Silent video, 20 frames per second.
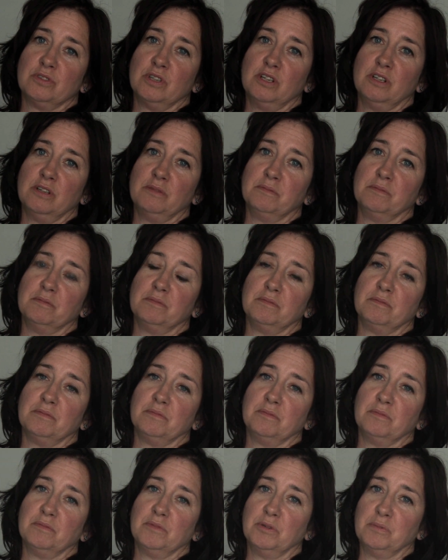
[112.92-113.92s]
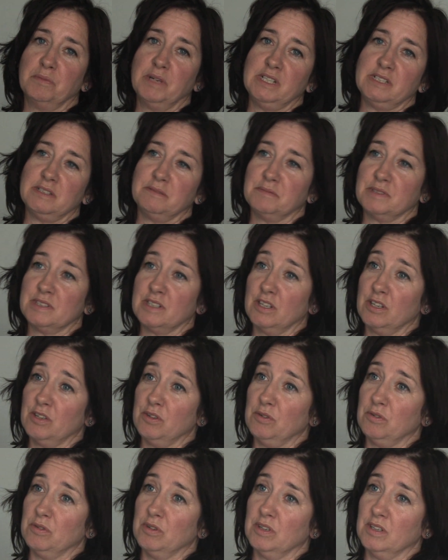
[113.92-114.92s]
um, what made him
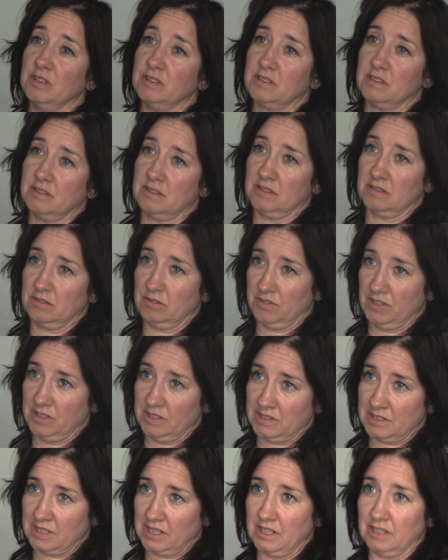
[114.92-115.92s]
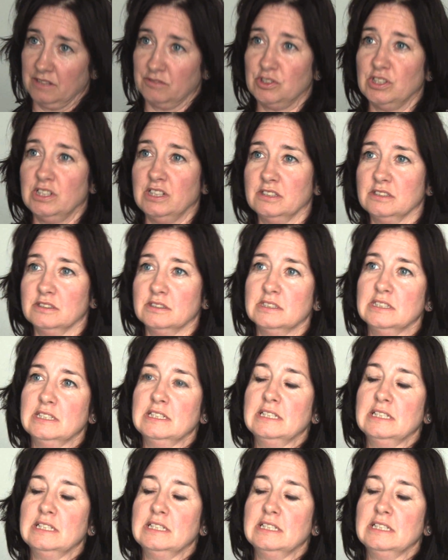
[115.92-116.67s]
so uh, sort of understanding of Gillian.